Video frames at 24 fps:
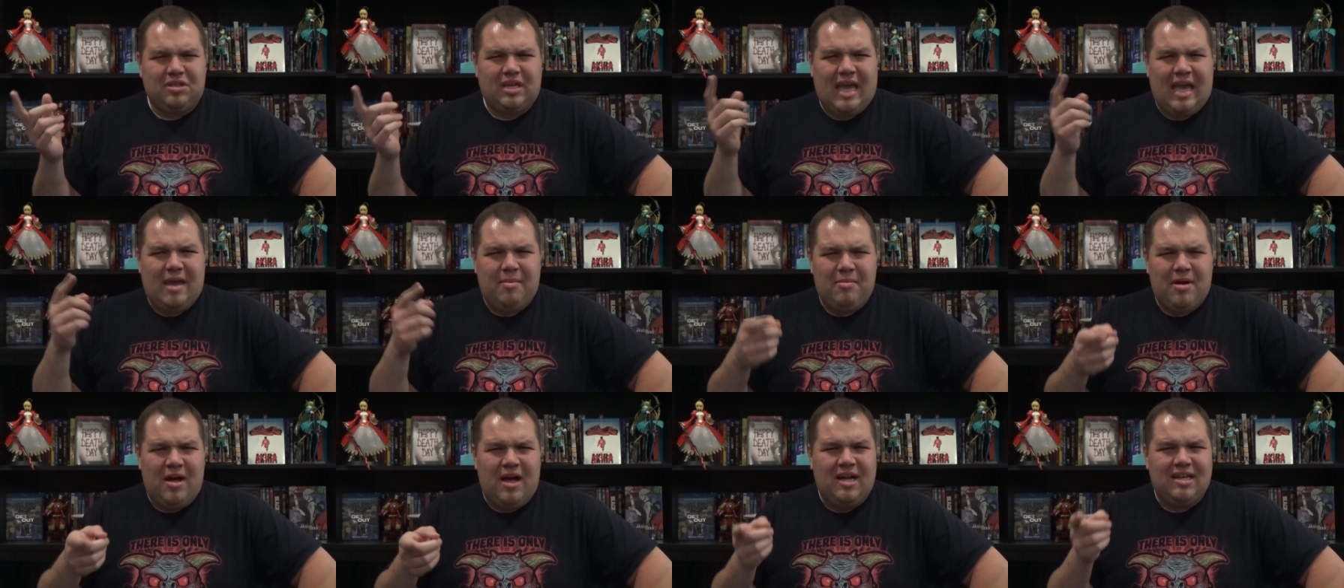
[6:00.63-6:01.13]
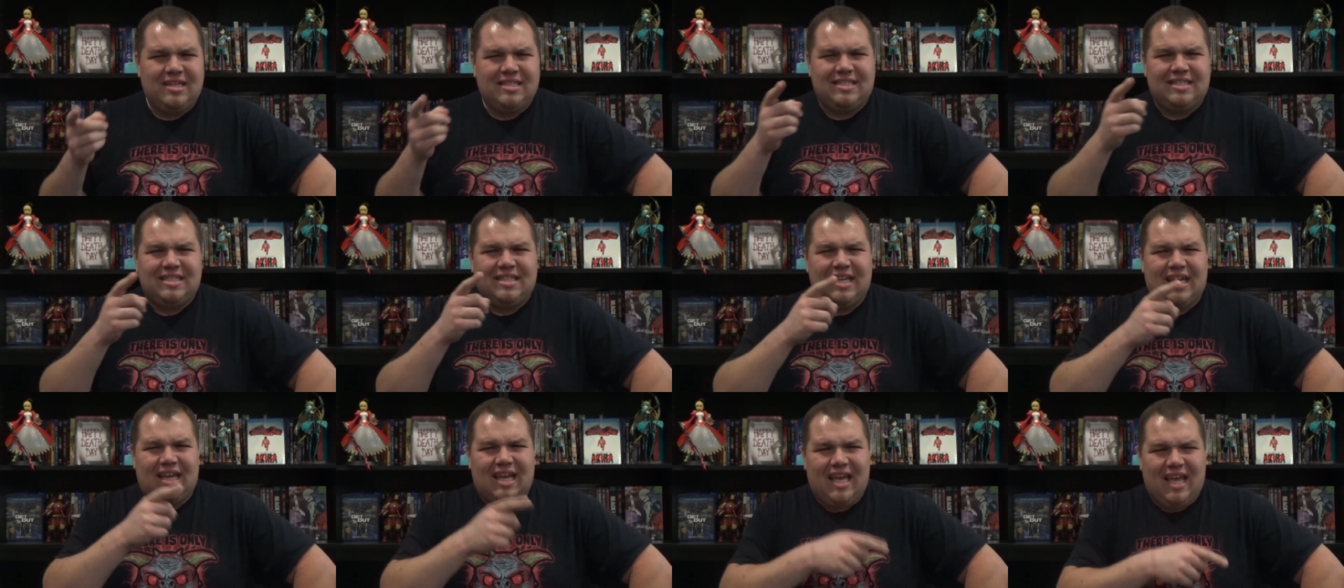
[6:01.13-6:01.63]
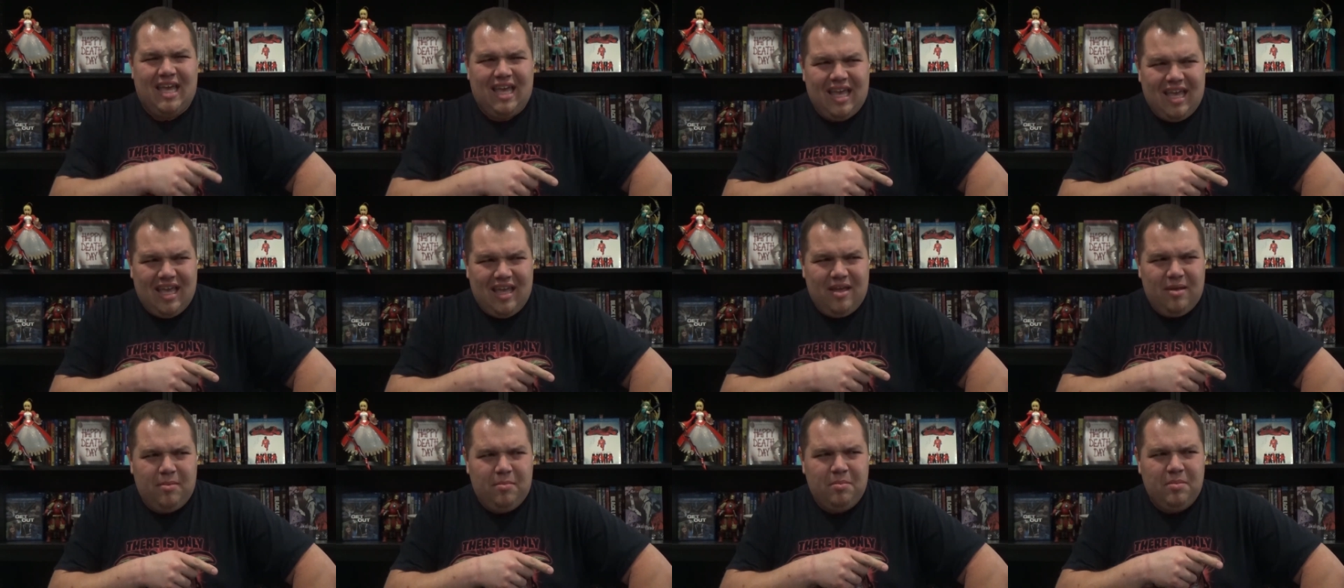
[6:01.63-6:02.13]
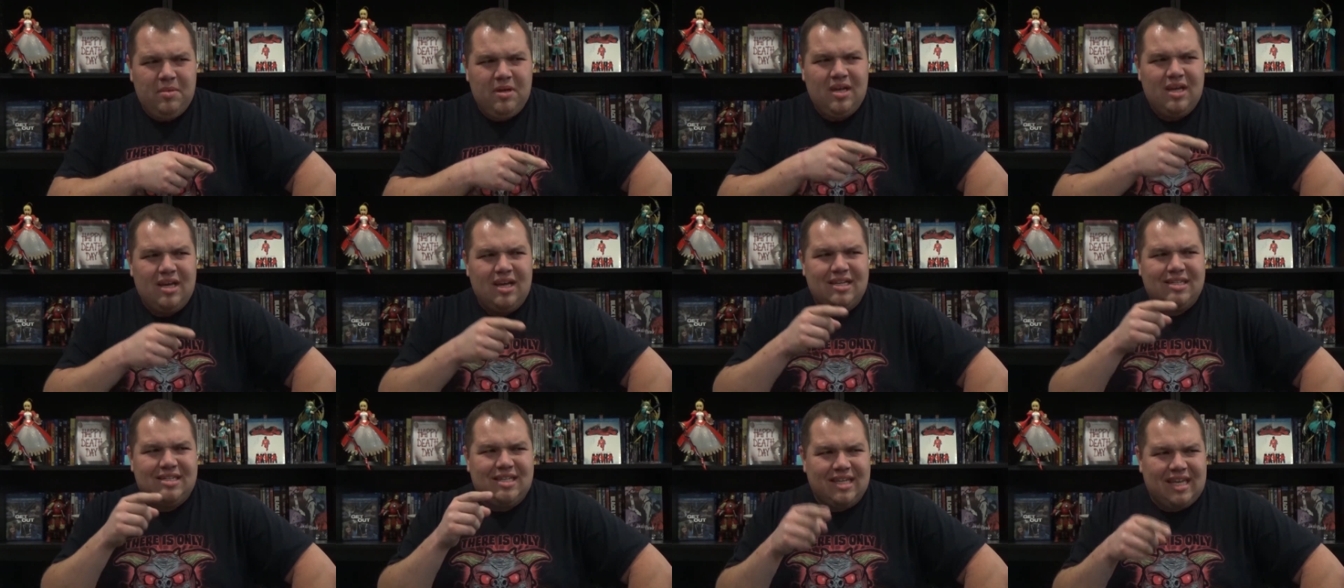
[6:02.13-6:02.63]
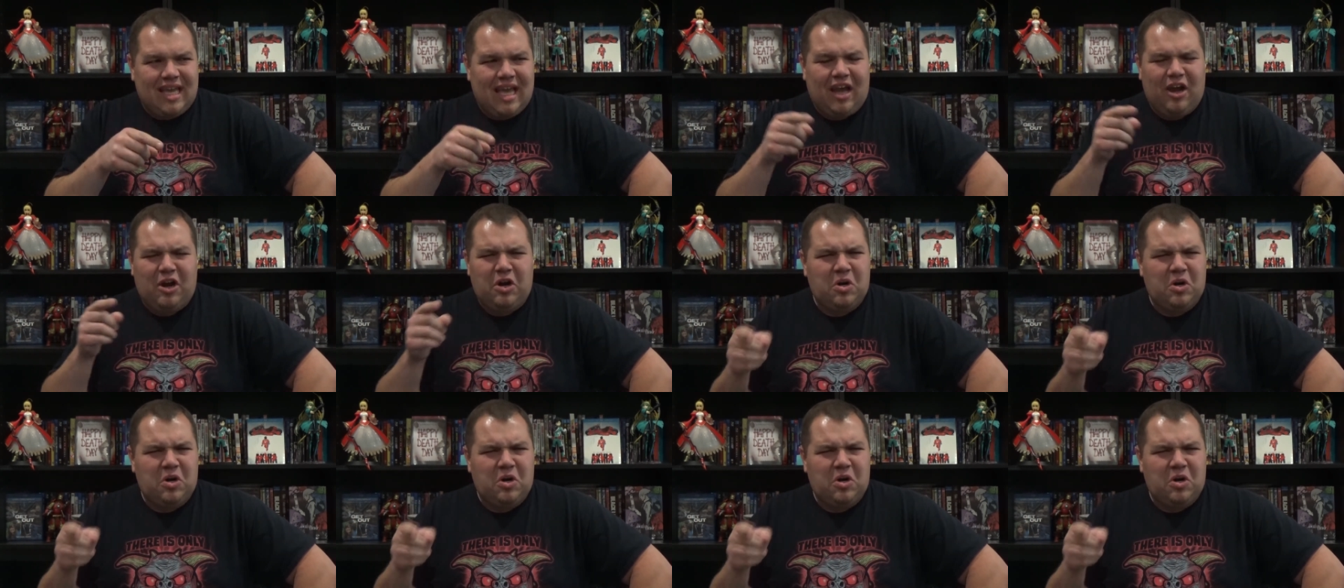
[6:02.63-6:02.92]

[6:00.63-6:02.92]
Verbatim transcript: came on to him to get